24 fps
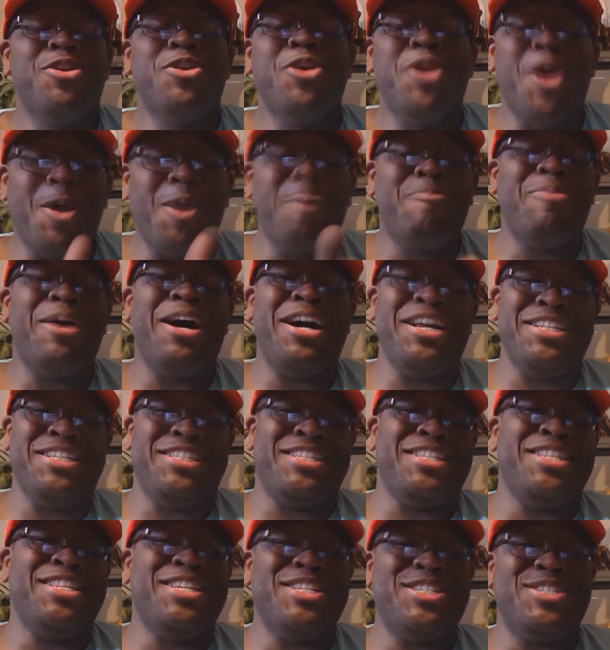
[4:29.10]
No Eat puns
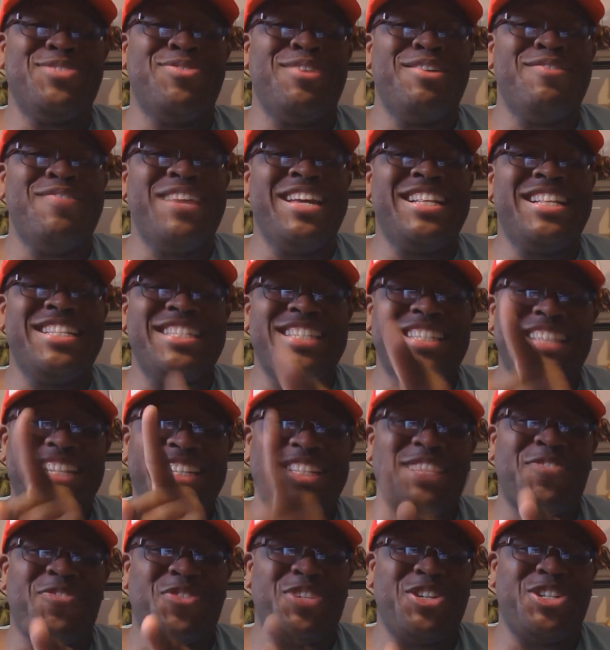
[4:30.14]
in this one, man. This is a
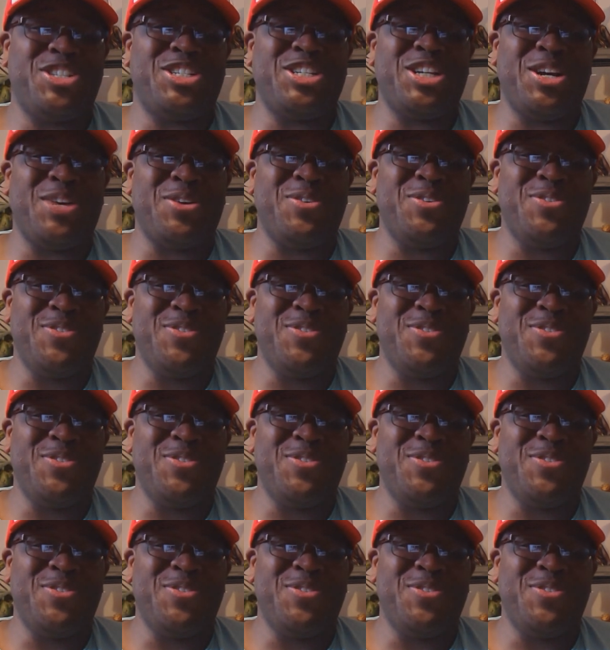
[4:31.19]
different show.